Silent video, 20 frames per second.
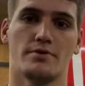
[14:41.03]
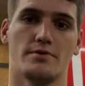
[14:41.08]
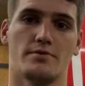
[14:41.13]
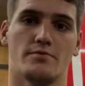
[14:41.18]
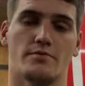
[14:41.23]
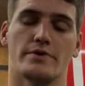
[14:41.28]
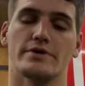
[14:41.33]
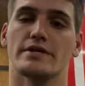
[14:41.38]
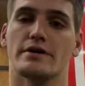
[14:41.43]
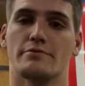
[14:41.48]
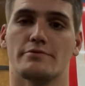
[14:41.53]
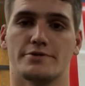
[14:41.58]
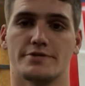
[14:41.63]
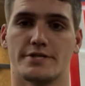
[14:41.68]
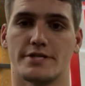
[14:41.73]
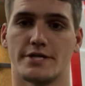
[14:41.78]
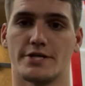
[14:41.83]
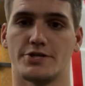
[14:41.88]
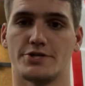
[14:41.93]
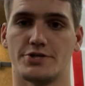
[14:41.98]
Well, there was an
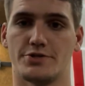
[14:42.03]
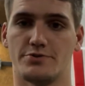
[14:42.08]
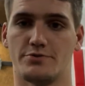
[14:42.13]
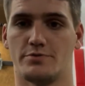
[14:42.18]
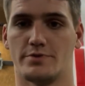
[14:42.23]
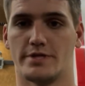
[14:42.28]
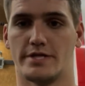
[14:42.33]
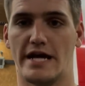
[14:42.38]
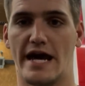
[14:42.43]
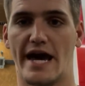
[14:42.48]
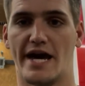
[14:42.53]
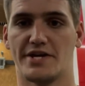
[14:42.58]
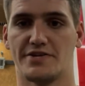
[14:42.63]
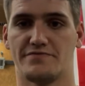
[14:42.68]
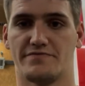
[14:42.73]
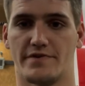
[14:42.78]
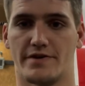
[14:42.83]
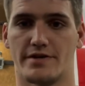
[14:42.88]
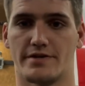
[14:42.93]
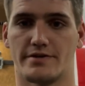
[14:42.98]
issue with the dash
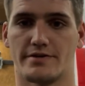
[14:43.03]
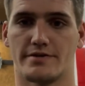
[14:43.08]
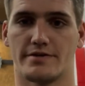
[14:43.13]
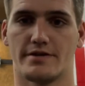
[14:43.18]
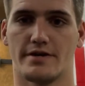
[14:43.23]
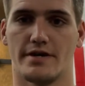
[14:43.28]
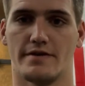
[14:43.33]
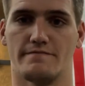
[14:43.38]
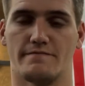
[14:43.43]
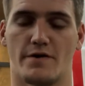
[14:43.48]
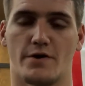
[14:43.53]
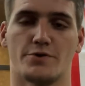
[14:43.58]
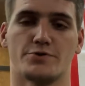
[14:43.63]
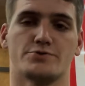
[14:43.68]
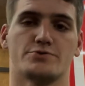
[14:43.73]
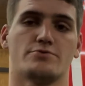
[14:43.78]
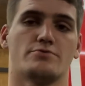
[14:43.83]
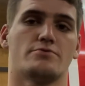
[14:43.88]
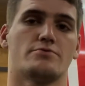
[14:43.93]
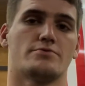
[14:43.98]
fitting, and
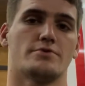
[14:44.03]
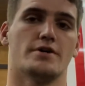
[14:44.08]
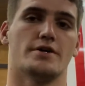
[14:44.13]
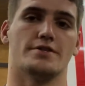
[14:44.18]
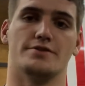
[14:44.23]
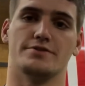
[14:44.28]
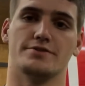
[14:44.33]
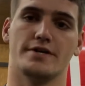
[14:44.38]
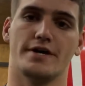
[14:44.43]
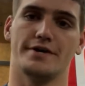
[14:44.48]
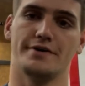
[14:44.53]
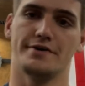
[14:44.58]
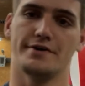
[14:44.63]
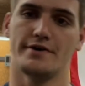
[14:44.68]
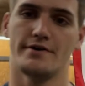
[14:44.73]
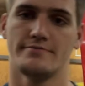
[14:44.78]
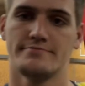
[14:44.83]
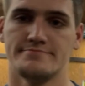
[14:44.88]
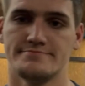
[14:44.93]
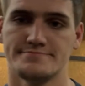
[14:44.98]
Virgil runs a